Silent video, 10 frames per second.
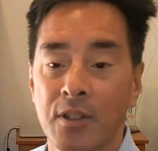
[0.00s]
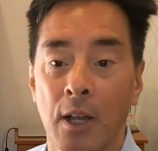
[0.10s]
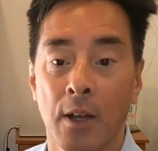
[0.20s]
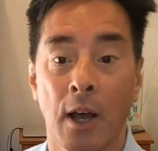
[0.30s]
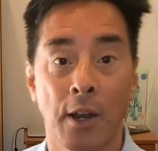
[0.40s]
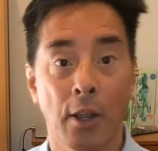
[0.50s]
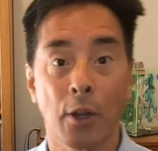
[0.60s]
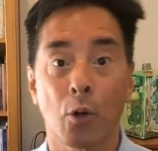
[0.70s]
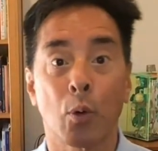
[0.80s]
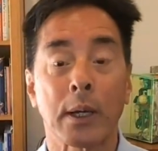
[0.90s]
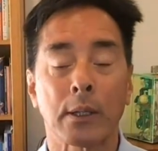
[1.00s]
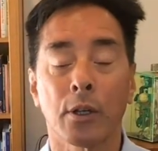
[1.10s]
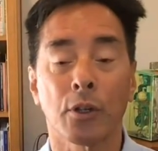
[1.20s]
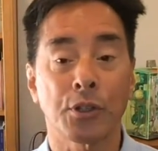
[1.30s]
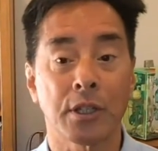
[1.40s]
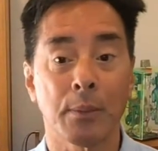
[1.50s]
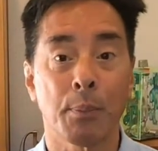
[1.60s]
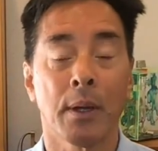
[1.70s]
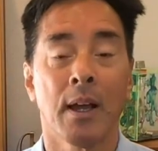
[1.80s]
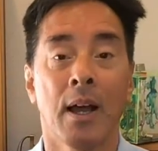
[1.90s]
another quick little tip,
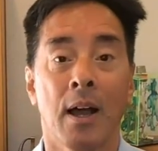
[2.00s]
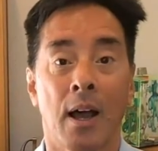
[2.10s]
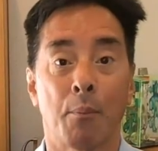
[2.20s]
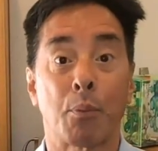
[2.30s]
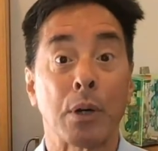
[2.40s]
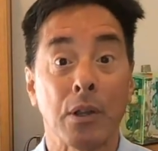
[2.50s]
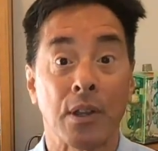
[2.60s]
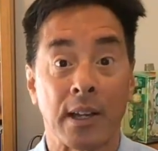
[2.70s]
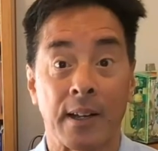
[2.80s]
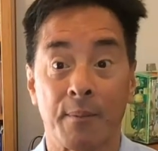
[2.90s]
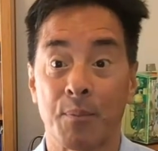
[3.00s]
breathing.